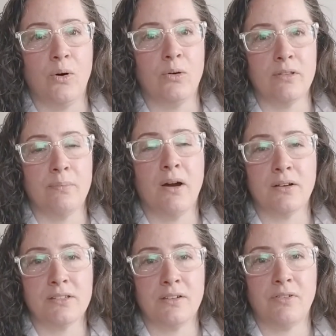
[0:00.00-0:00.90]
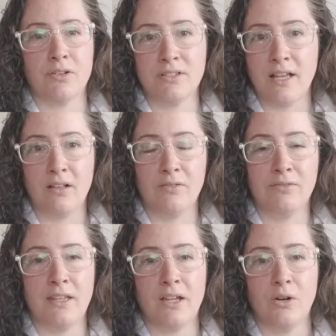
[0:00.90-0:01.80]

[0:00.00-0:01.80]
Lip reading: or the parts of ourself that